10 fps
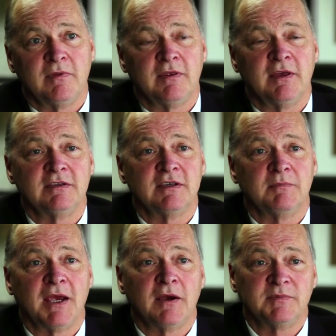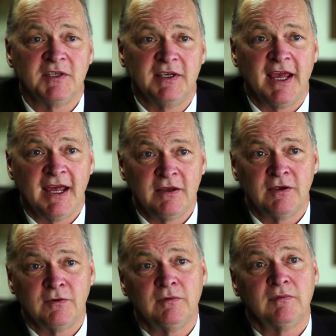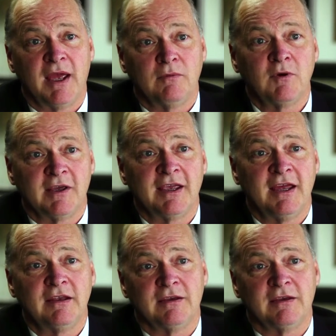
the things that bankruptcy can do and what it can't